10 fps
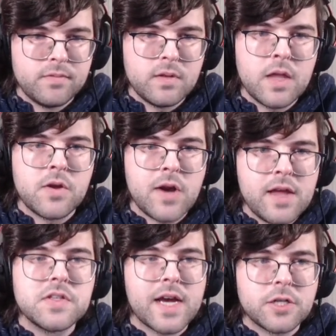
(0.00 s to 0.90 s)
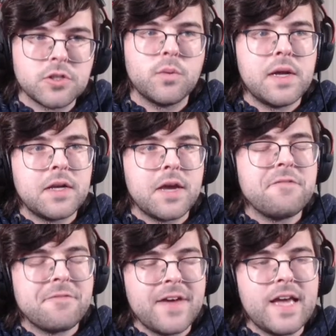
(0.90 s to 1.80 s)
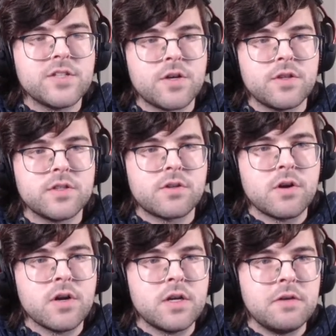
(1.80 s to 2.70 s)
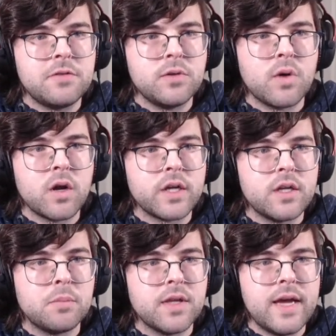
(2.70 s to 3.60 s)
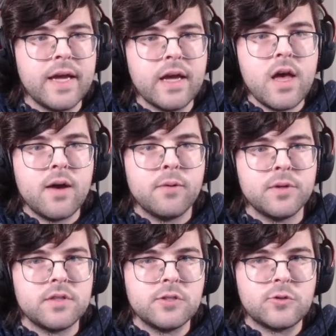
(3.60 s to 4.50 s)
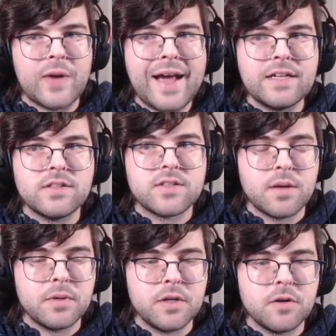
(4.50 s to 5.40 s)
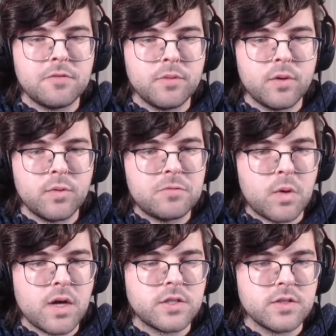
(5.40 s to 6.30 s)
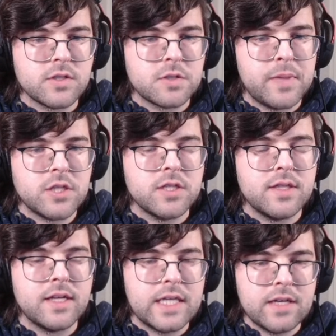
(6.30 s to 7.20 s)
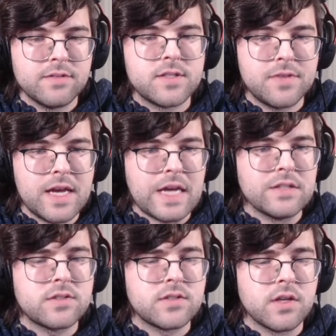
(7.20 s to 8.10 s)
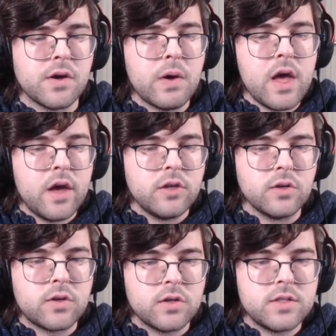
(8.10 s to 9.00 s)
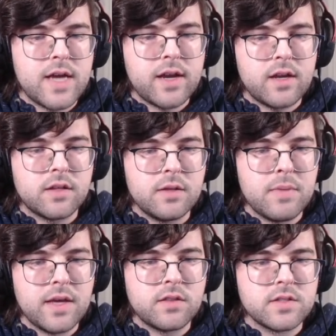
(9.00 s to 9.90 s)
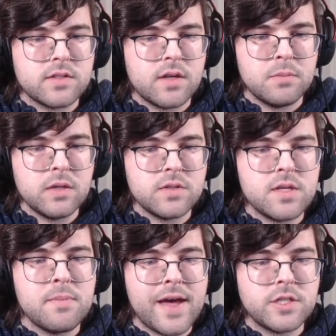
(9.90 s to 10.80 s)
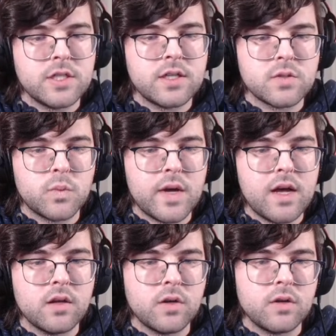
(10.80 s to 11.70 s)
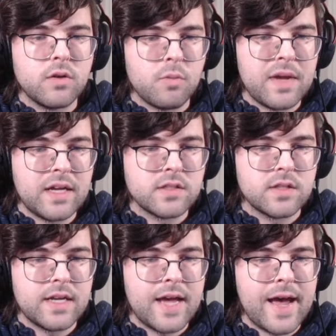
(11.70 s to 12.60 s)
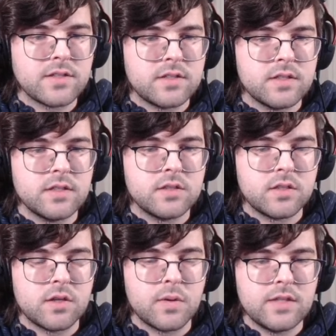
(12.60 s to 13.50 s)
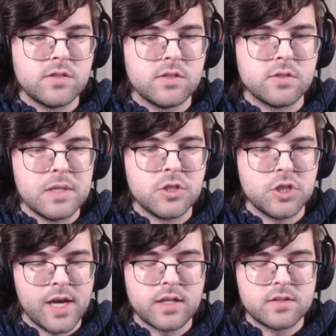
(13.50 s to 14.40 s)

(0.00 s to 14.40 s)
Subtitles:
And there is actually a way to get phase on this card if you are going to play with the Dragon Summoner from the Rift Watchers expansion that gives phase. So you could technically make this immune to magic as well, or make it so that it has to go against the speed check.